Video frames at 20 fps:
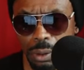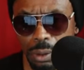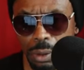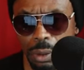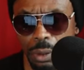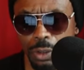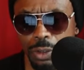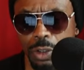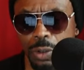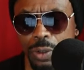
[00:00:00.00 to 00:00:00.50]

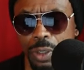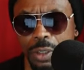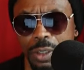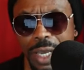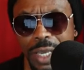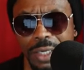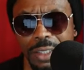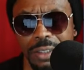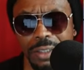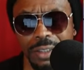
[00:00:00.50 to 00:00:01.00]
So
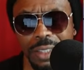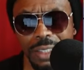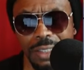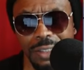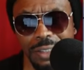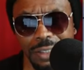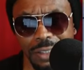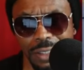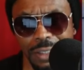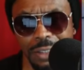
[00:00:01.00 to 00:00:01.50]
United States
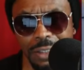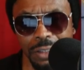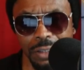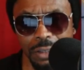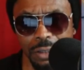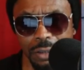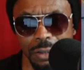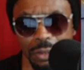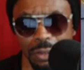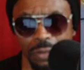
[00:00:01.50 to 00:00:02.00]

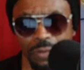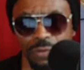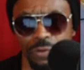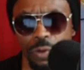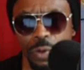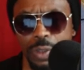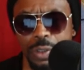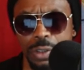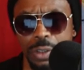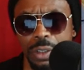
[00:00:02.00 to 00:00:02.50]
citizens, the
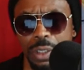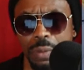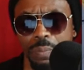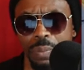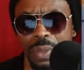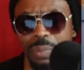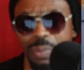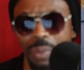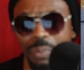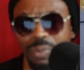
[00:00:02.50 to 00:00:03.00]
fourteenth
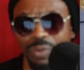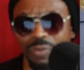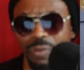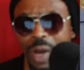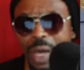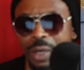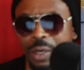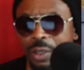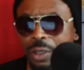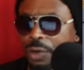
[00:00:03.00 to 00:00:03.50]
Amendment
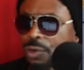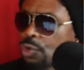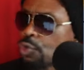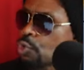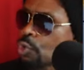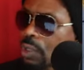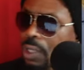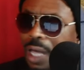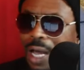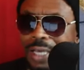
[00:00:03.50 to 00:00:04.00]
provided a new
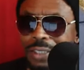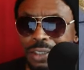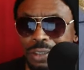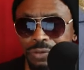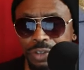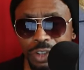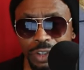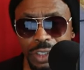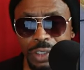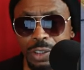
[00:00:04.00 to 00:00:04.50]
class of
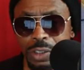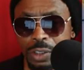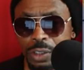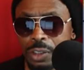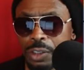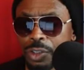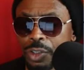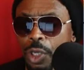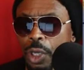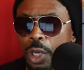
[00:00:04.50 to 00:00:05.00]

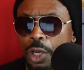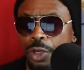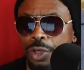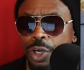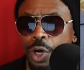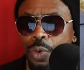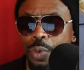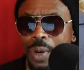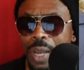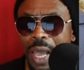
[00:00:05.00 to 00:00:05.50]
citizens
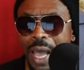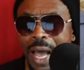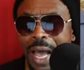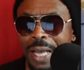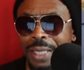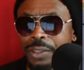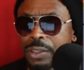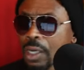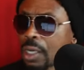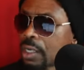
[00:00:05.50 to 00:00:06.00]
known
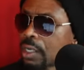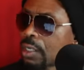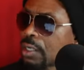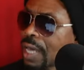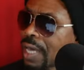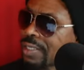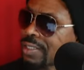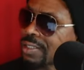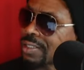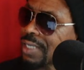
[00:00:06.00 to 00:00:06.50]
as
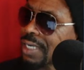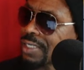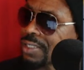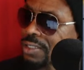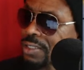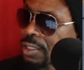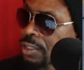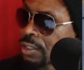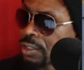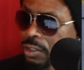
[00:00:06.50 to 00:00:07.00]
United States
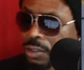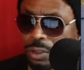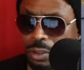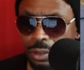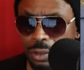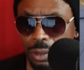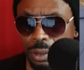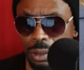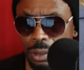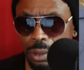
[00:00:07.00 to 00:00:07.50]

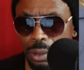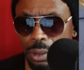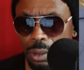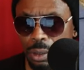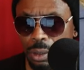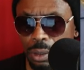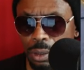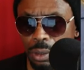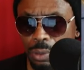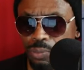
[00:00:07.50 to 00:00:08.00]
citizens.
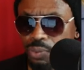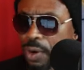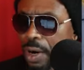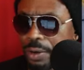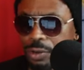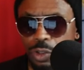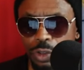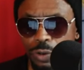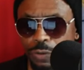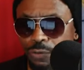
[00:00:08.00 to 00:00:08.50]
Prior
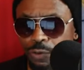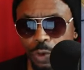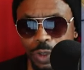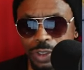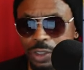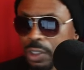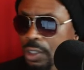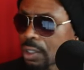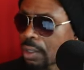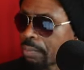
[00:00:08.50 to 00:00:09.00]
to the
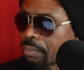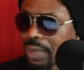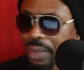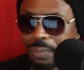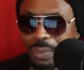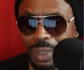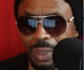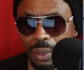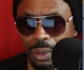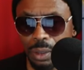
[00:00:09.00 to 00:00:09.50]
fourteenth
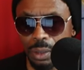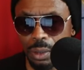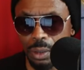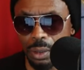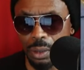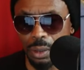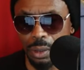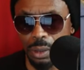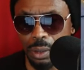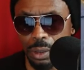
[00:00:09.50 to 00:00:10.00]
Amendment,
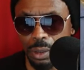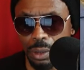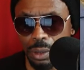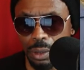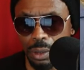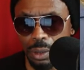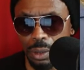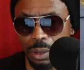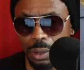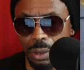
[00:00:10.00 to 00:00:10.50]

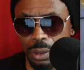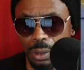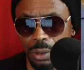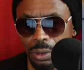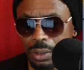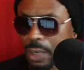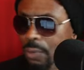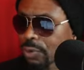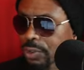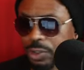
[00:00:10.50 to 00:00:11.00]

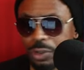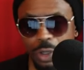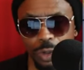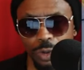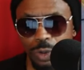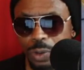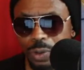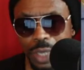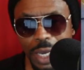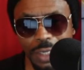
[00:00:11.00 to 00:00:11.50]
there was no
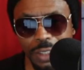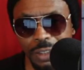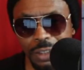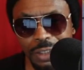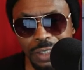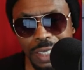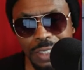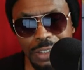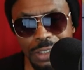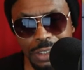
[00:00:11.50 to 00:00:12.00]
United
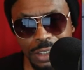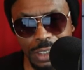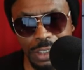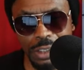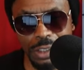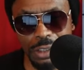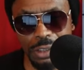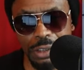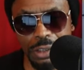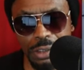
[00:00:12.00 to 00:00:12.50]
States
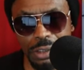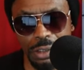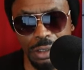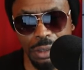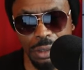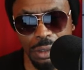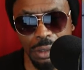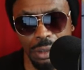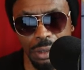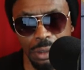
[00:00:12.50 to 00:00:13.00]
citizens.
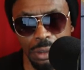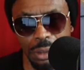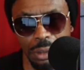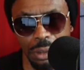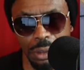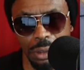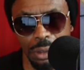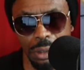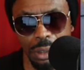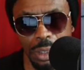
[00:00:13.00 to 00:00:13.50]

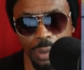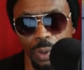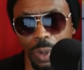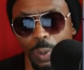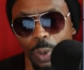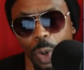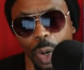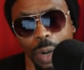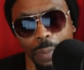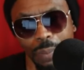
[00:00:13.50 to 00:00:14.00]
We
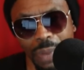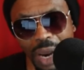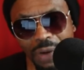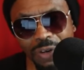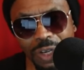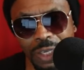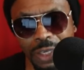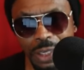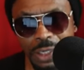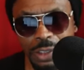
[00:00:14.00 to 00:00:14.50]
were
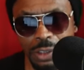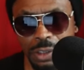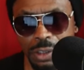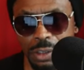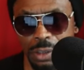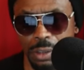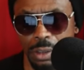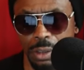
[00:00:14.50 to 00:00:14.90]
Americans.